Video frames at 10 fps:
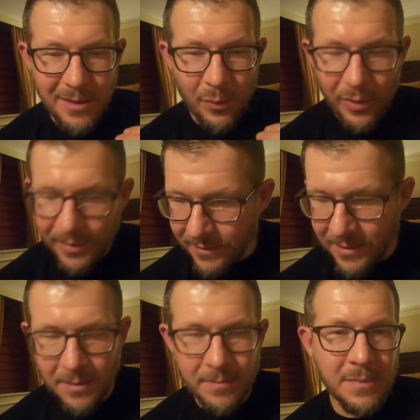with
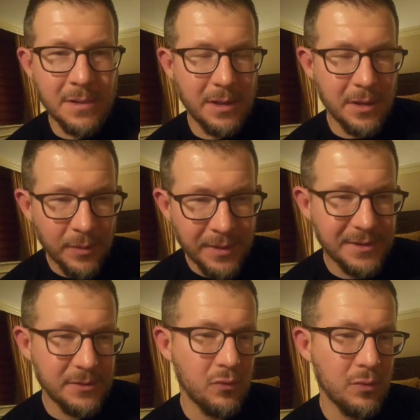them, hearing
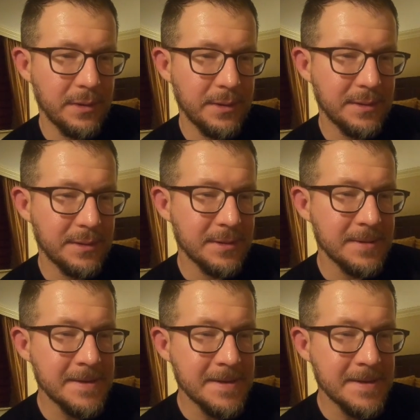stories,